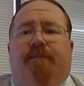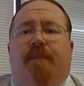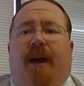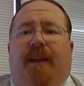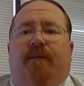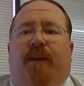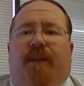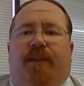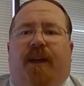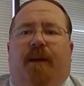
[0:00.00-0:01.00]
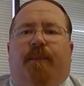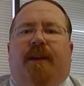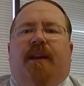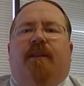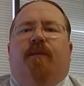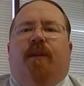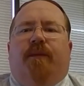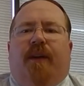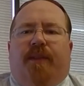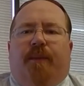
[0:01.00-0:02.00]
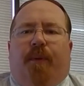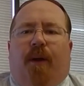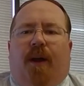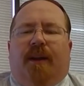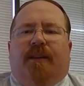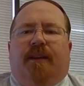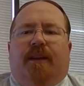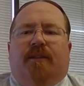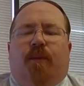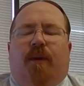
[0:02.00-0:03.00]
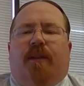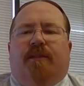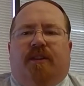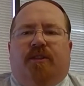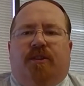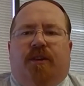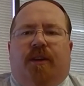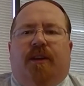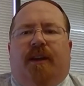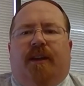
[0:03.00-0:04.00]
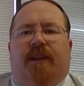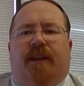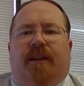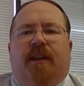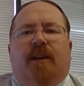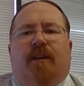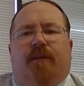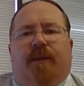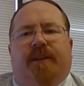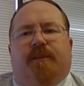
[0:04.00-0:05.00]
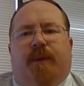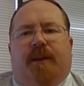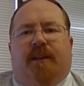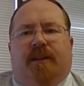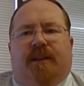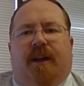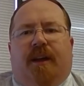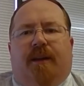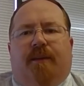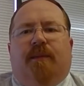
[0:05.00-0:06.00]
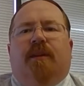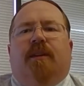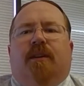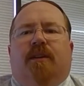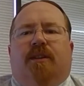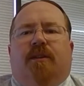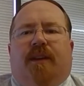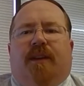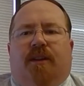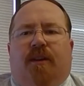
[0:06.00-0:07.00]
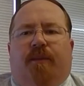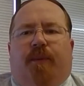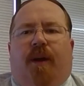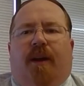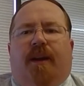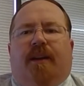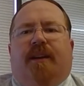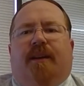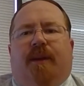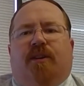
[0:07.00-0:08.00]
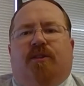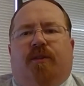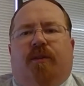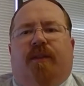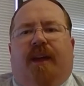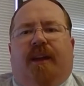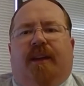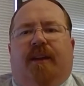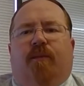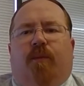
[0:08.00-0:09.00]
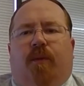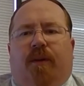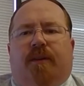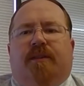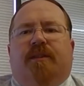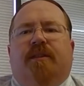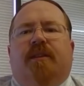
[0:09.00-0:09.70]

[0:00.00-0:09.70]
I didn't vet the company. I didn't really vet the product as well as I should. And I think really spending the time to get to know the product and make sure that it works